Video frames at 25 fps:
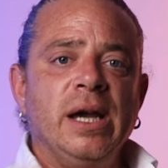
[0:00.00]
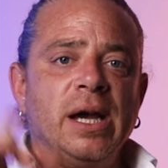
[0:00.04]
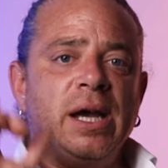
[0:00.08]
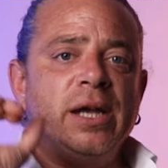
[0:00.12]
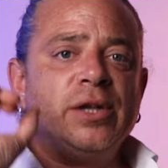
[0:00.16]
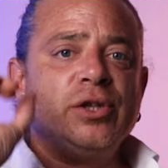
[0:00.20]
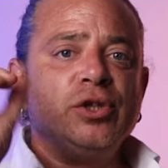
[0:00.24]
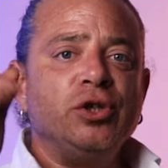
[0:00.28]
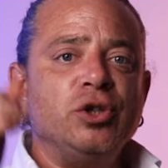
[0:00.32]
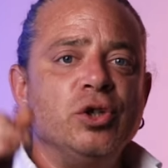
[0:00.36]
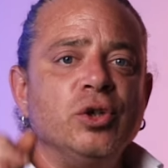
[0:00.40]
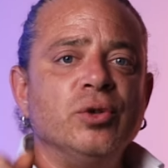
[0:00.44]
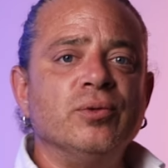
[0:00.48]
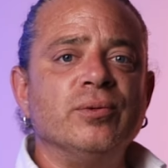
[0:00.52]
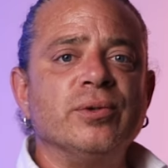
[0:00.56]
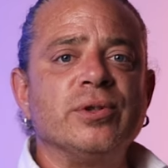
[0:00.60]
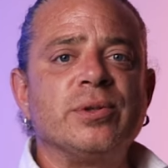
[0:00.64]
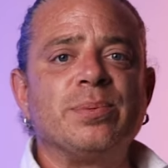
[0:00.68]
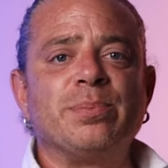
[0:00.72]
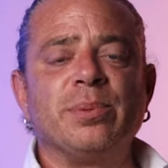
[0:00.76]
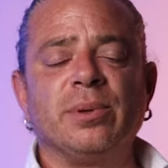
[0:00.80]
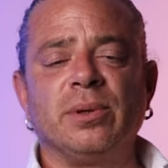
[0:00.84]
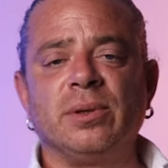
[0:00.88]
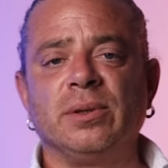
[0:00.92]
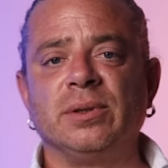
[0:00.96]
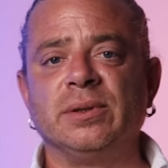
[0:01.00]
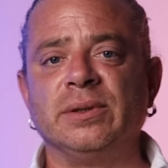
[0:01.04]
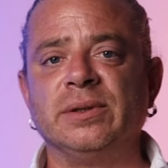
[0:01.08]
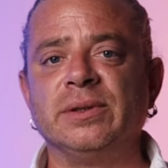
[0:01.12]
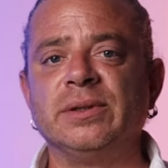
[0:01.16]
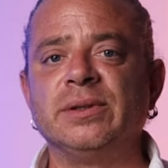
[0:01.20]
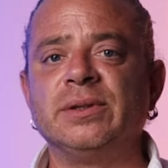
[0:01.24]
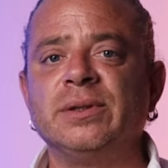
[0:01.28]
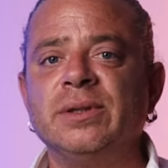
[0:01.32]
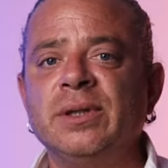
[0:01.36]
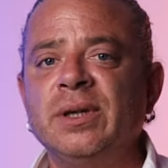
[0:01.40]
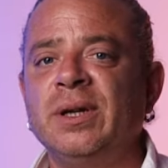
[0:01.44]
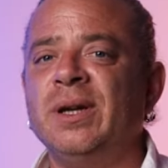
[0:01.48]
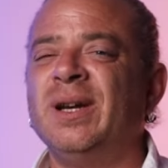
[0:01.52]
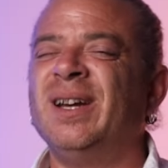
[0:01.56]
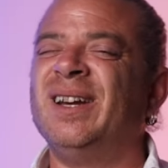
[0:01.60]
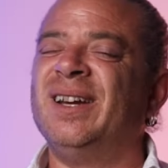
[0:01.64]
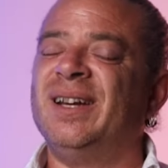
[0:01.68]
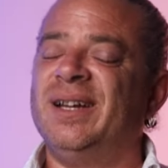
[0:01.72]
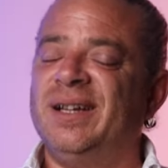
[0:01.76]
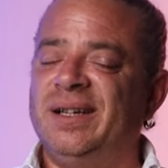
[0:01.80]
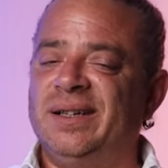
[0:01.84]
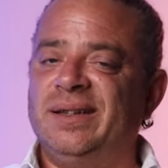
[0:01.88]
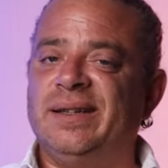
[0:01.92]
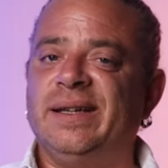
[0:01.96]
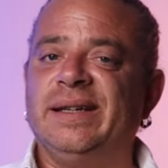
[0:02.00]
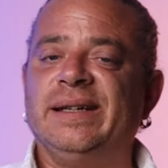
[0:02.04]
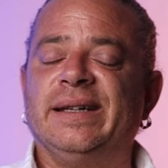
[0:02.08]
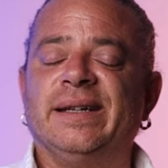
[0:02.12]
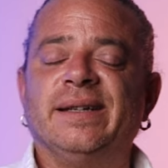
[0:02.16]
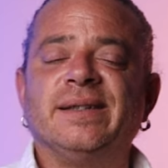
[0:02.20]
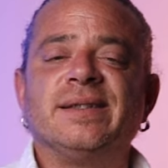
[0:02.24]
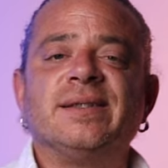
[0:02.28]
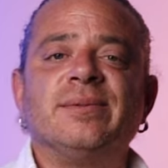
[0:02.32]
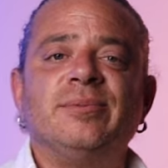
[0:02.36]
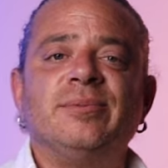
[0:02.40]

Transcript: and you respond, they get